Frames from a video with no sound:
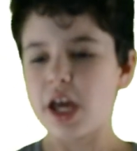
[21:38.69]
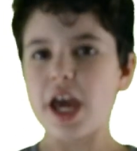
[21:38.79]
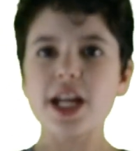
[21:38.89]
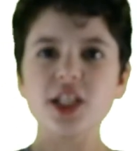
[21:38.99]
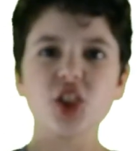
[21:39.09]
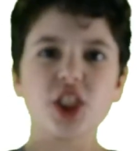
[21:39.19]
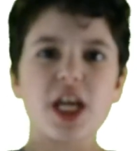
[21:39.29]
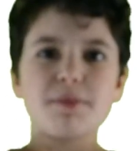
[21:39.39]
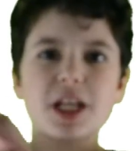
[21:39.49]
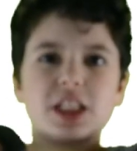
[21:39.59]
Any
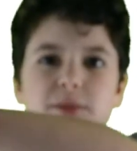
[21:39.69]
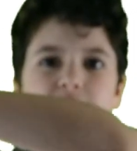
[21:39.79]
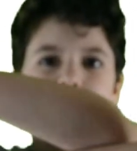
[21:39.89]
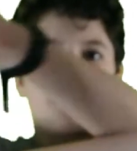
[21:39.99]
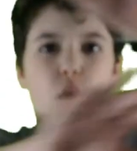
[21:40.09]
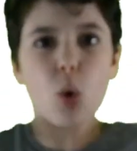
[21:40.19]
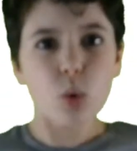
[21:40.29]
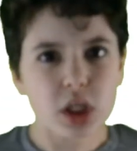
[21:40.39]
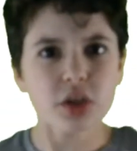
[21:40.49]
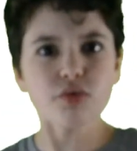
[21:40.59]
shape that is made of
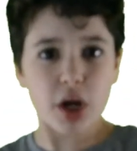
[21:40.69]
only